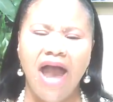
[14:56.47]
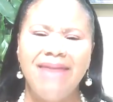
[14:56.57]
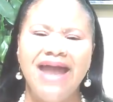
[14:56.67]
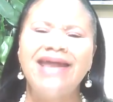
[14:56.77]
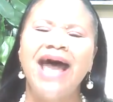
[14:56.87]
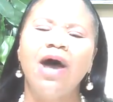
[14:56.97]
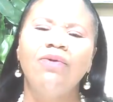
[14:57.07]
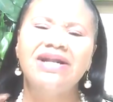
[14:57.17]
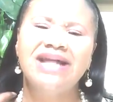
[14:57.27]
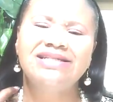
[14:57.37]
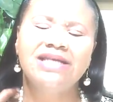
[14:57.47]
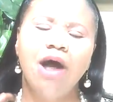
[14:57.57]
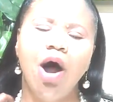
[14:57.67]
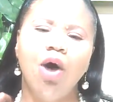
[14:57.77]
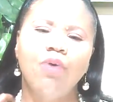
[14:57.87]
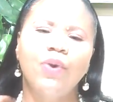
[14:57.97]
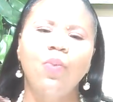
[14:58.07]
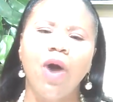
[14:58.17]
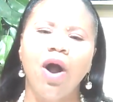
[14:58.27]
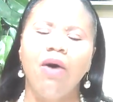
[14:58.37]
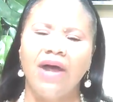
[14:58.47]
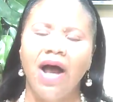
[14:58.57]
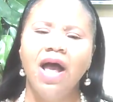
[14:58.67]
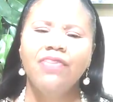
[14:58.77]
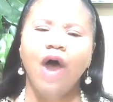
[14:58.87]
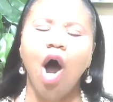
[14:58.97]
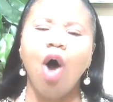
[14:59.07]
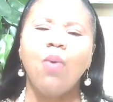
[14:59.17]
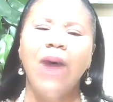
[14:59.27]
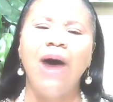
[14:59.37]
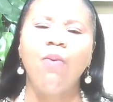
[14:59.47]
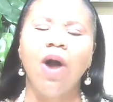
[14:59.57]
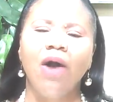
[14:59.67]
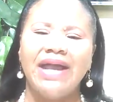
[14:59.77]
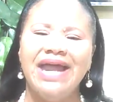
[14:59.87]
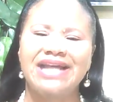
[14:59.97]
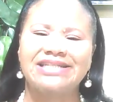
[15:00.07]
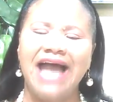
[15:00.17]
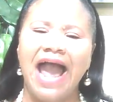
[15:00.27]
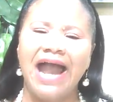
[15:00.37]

Amen. Not only does he hold the world, the whole wide world in his